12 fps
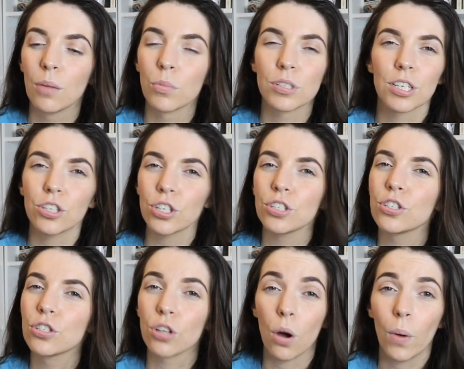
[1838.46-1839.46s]
Morticia's
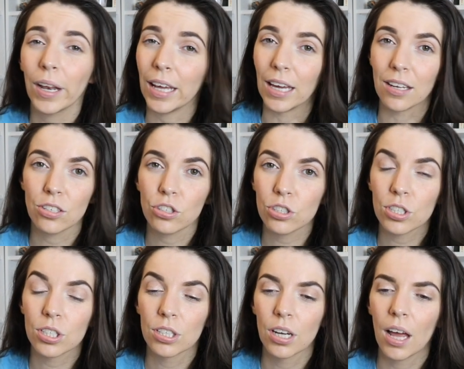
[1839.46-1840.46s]
so
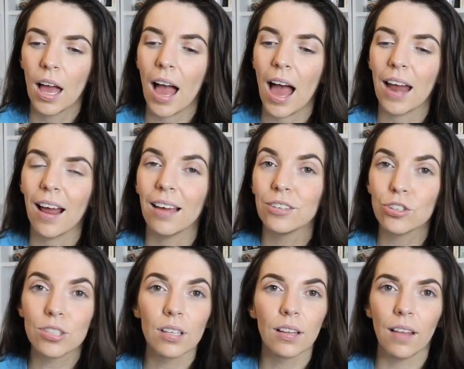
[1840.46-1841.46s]
unhinged. And I
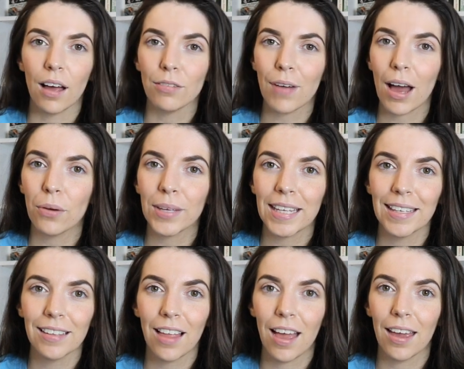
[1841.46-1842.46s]
just love how
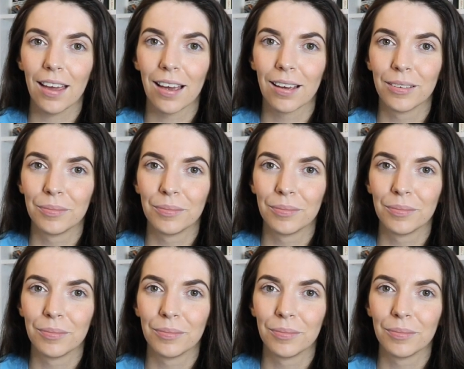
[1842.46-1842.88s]
he, like,